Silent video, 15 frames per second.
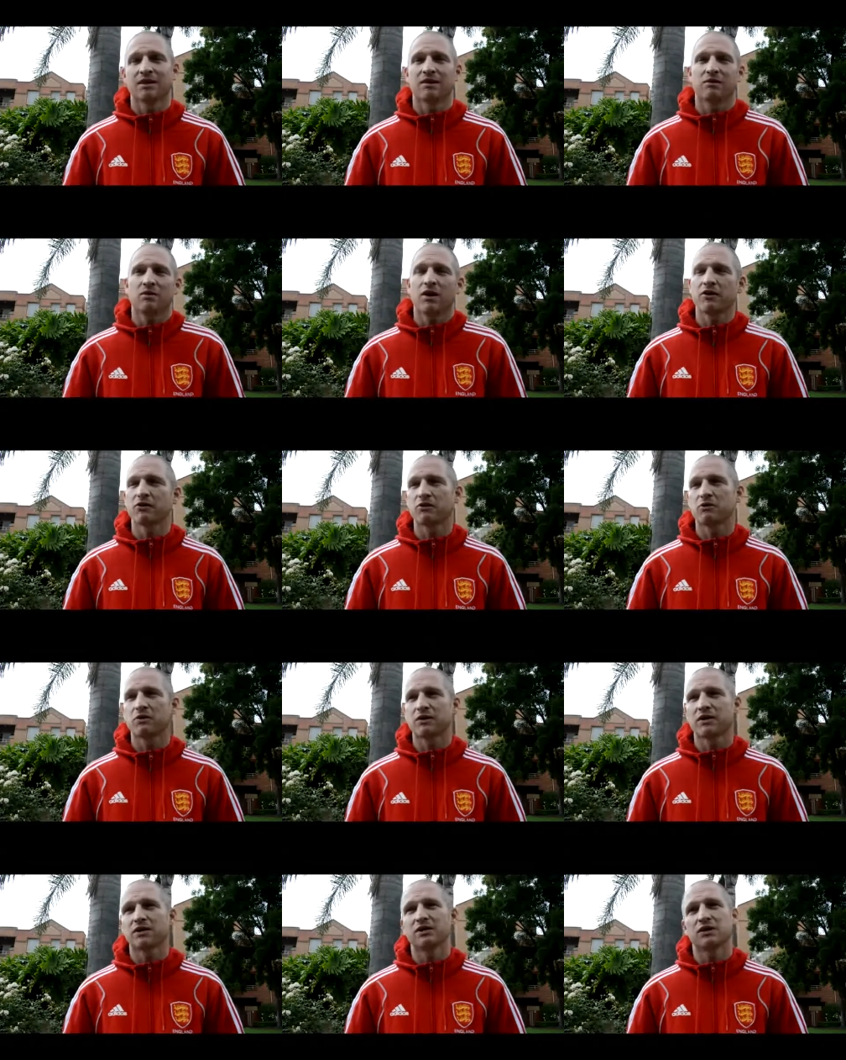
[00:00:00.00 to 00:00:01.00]
Well, I thought
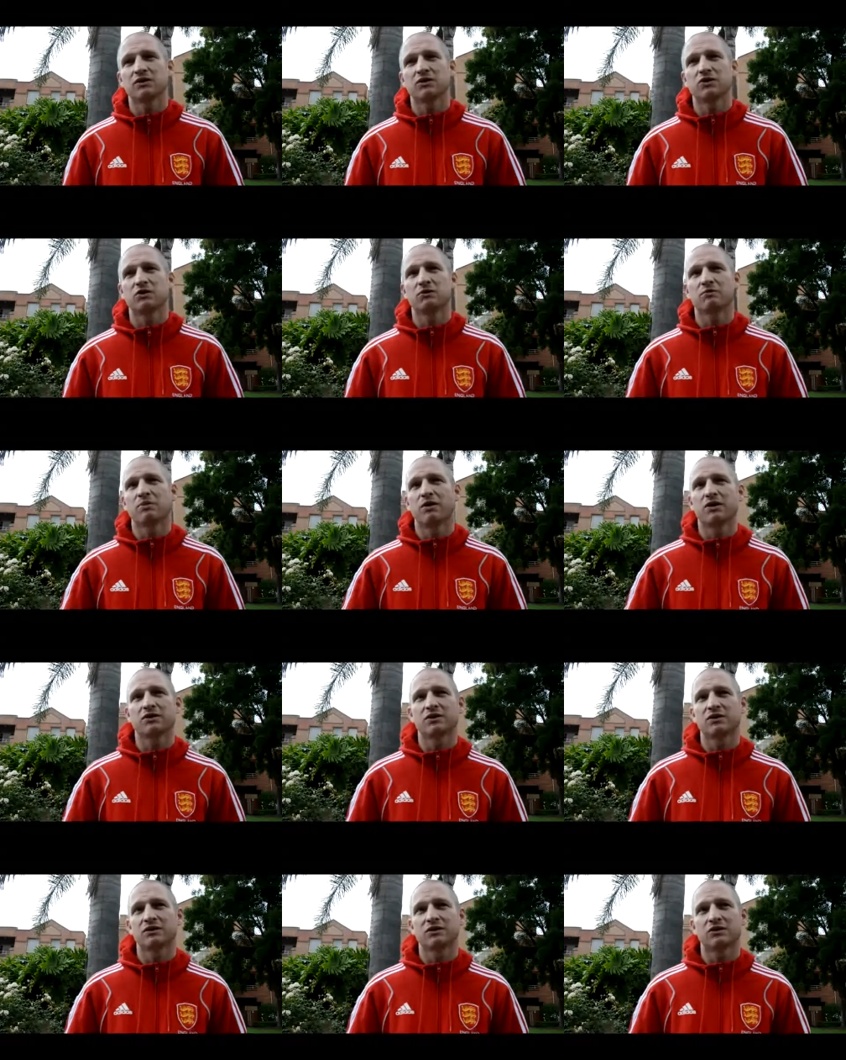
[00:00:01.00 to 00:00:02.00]
when they said you couldn't
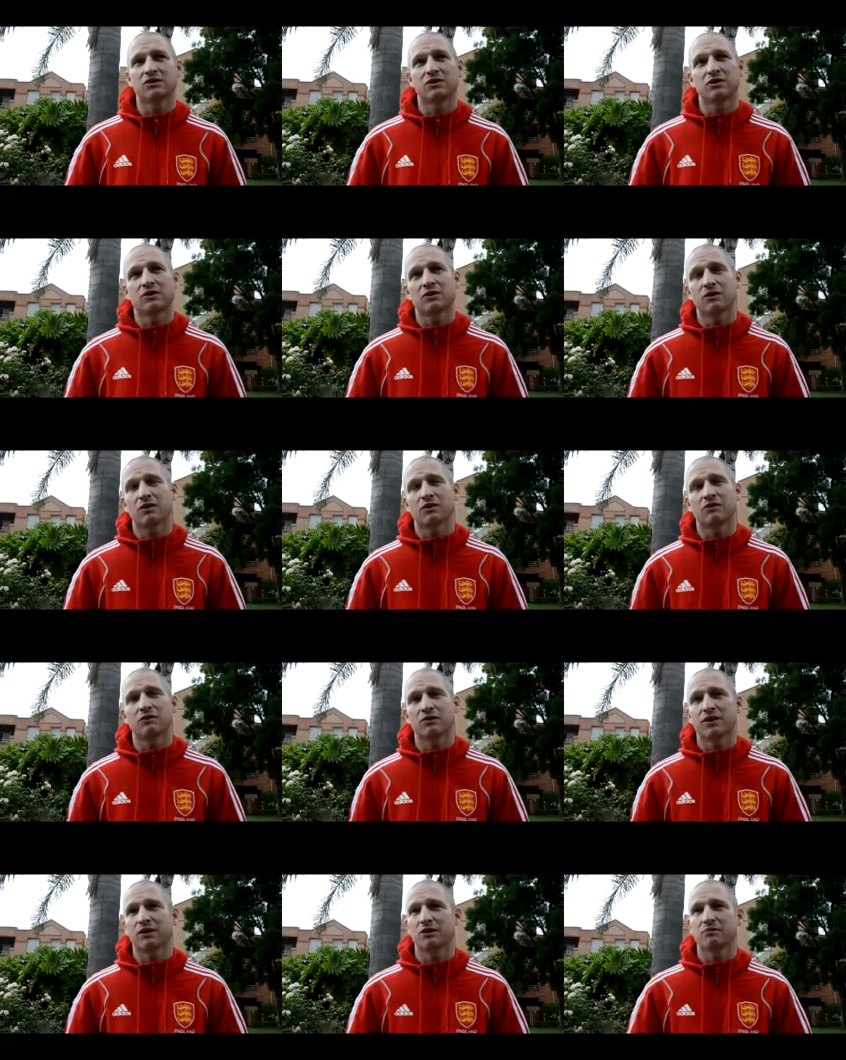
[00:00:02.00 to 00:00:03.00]
pass into the circle, I
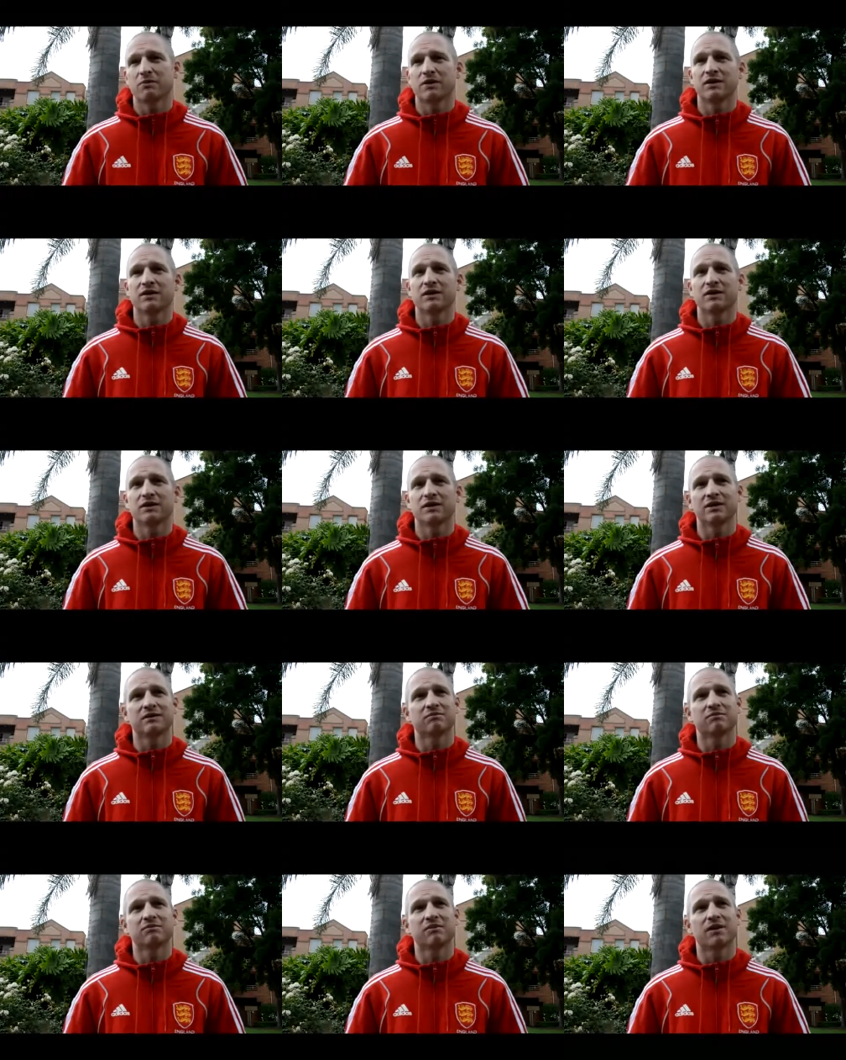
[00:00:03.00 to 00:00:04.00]
thought that could be an easy
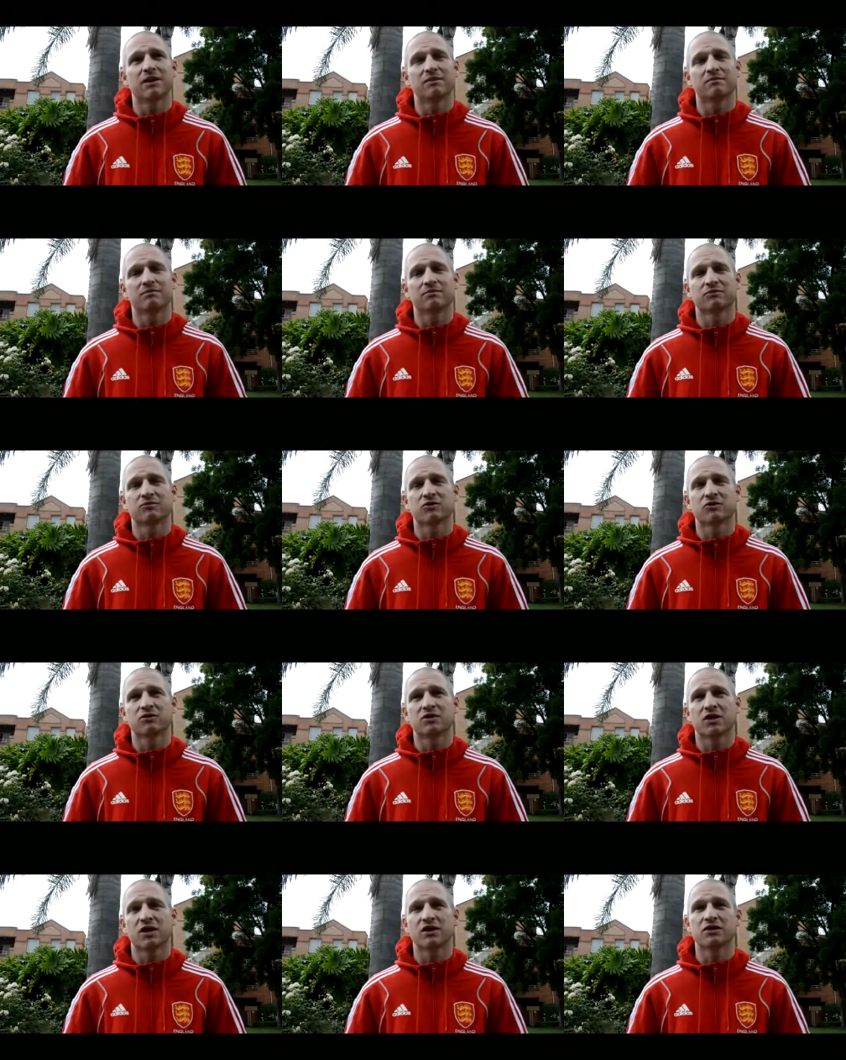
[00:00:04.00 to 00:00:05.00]
um,
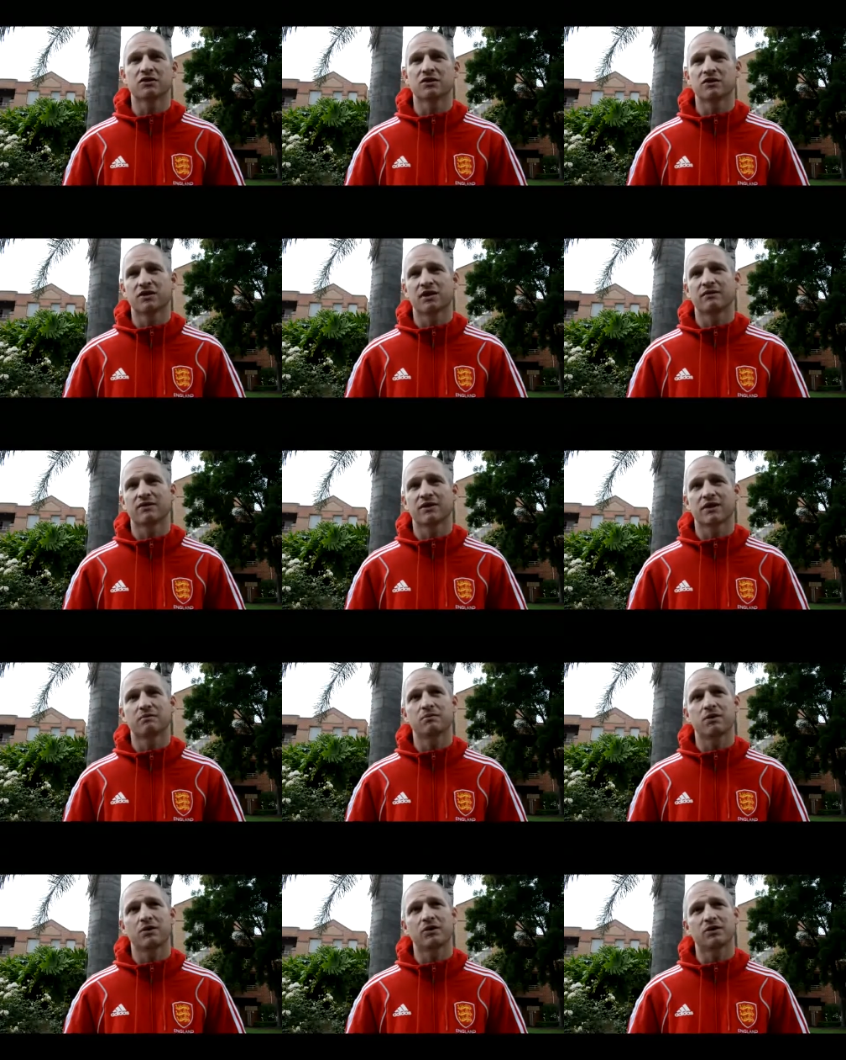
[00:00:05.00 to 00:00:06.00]
change, just having the
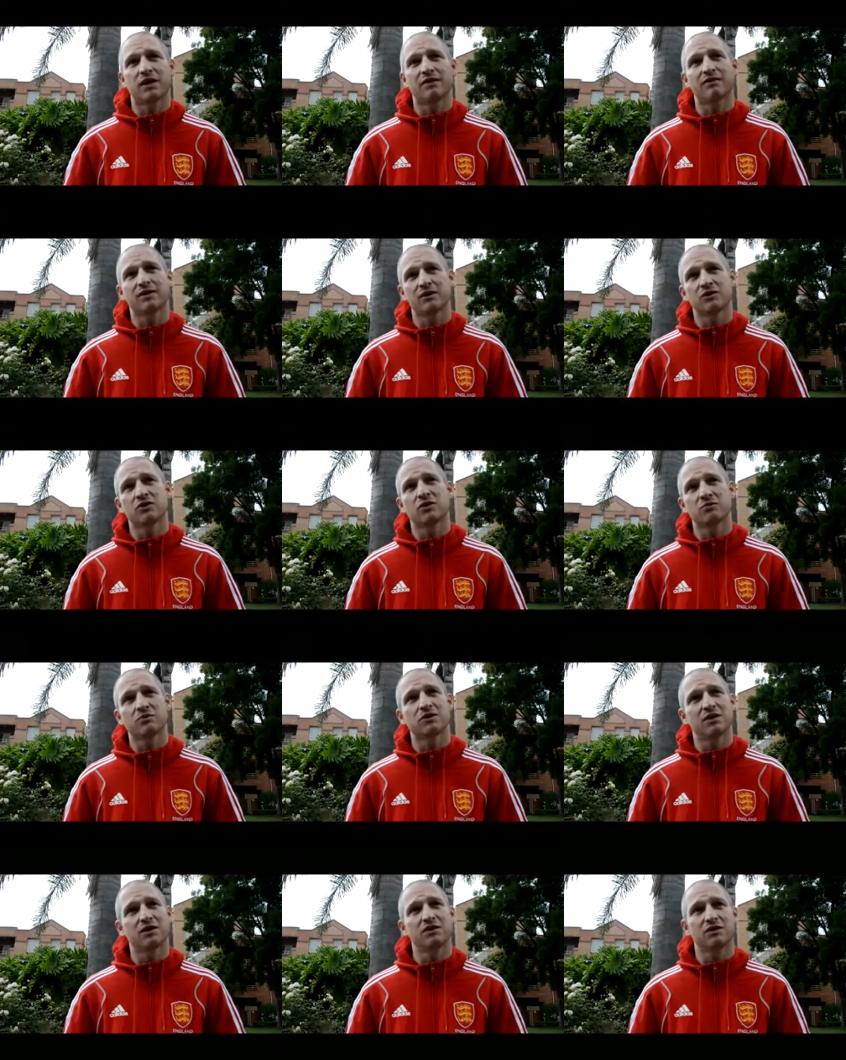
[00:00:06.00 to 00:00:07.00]
umpires have an
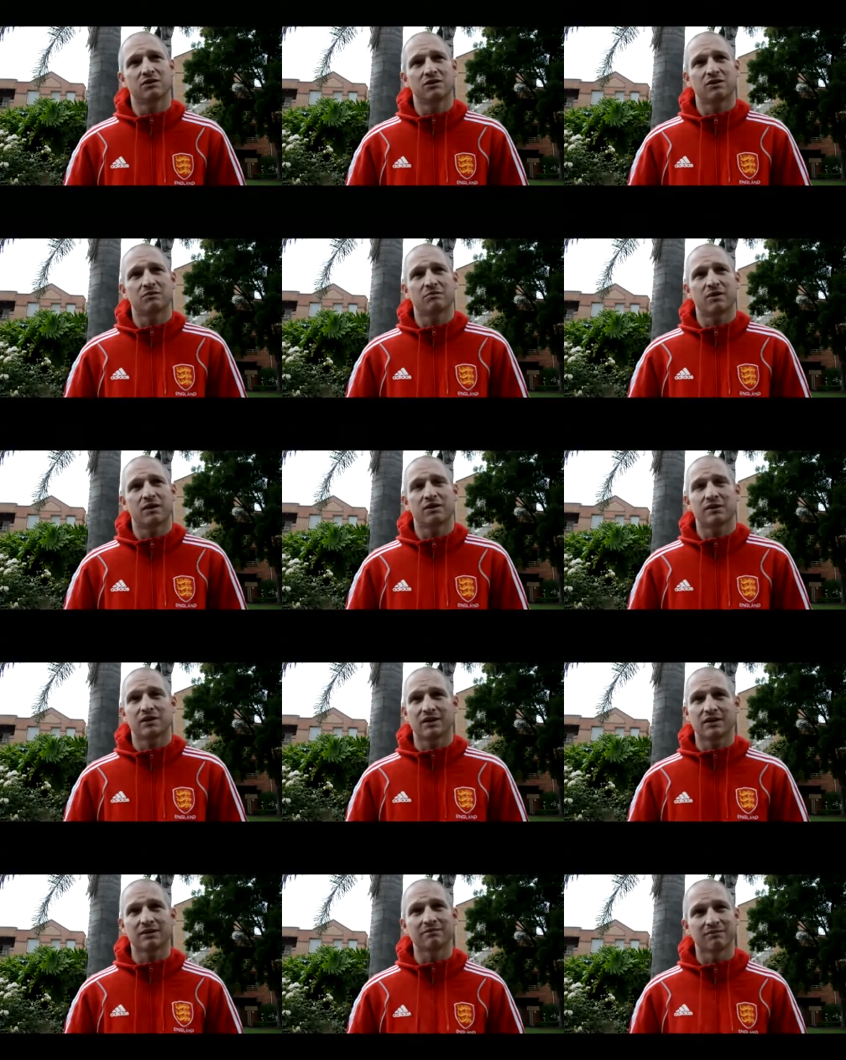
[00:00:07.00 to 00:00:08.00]
interpretation that
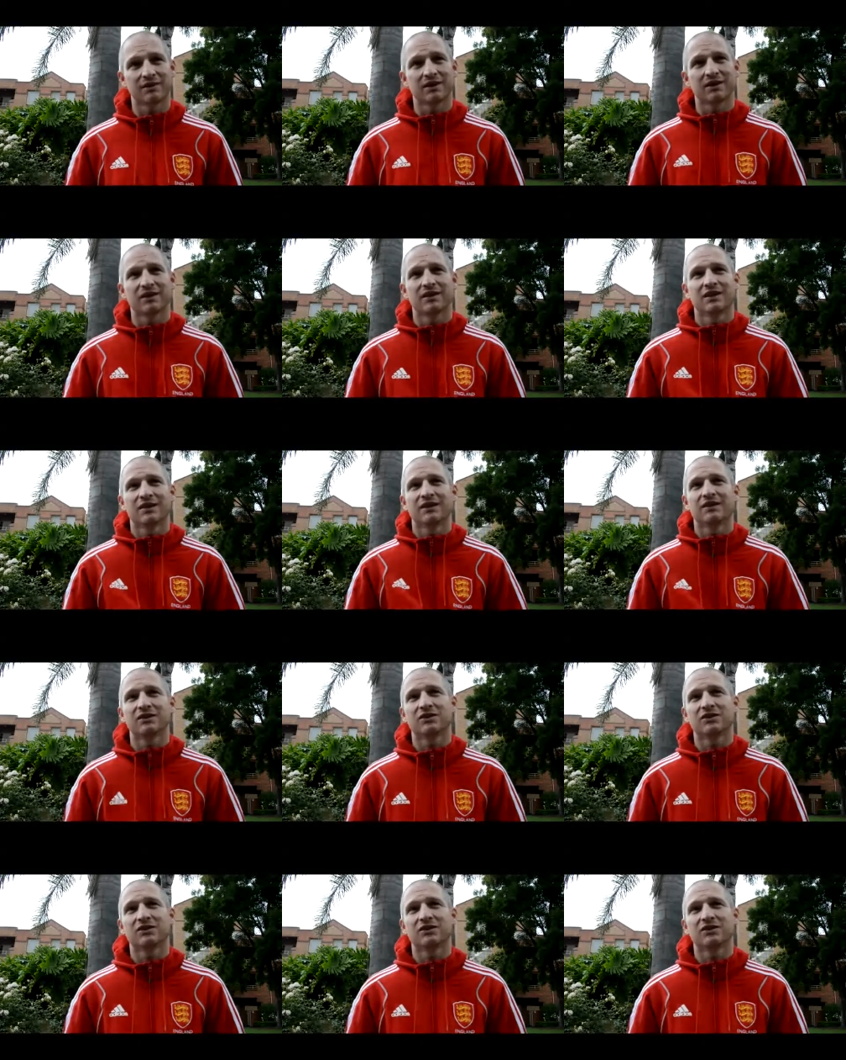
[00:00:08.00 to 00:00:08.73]
basically yeah.